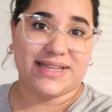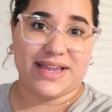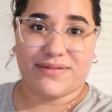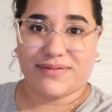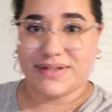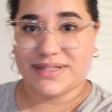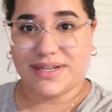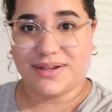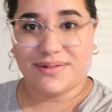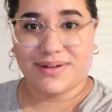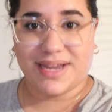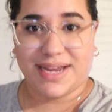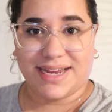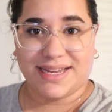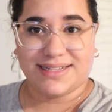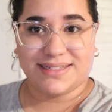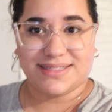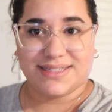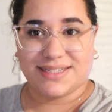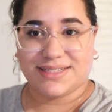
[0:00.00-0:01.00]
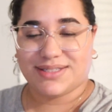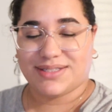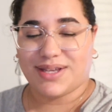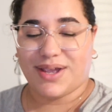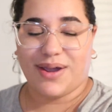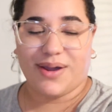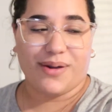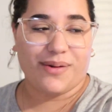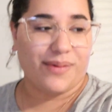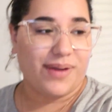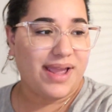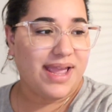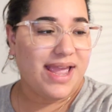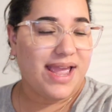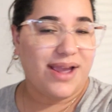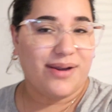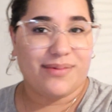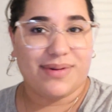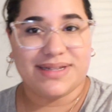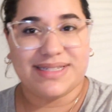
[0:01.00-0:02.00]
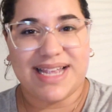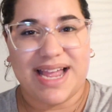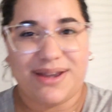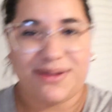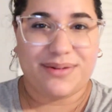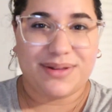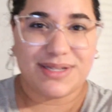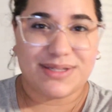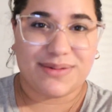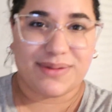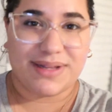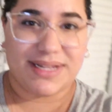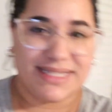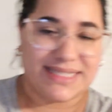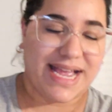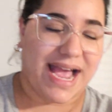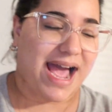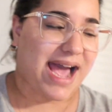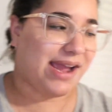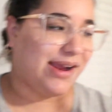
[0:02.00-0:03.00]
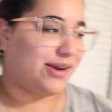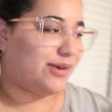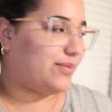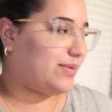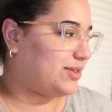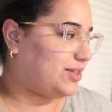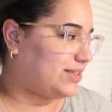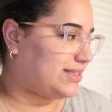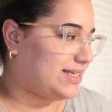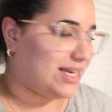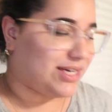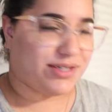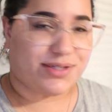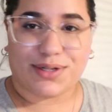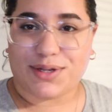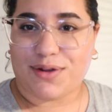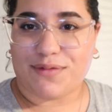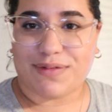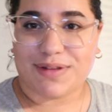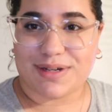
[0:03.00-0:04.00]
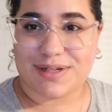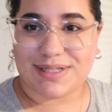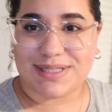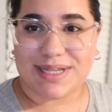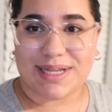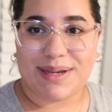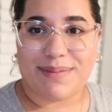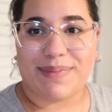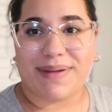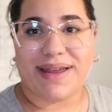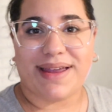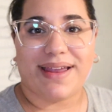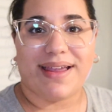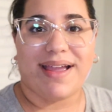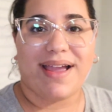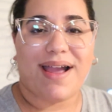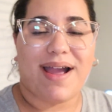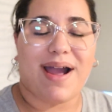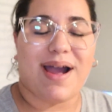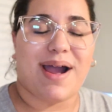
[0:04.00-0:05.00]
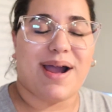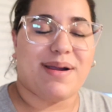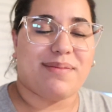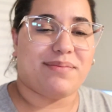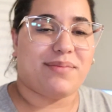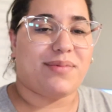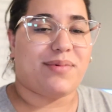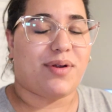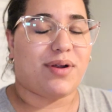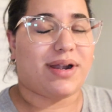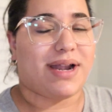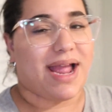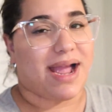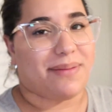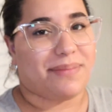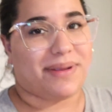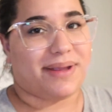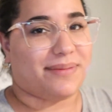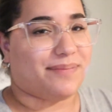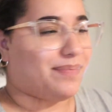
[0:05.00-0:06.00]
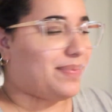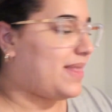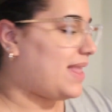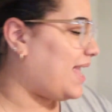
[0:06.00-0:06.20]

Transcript: every single night. So when Daniel is really tired, which he's actually over there sleeping, or napping,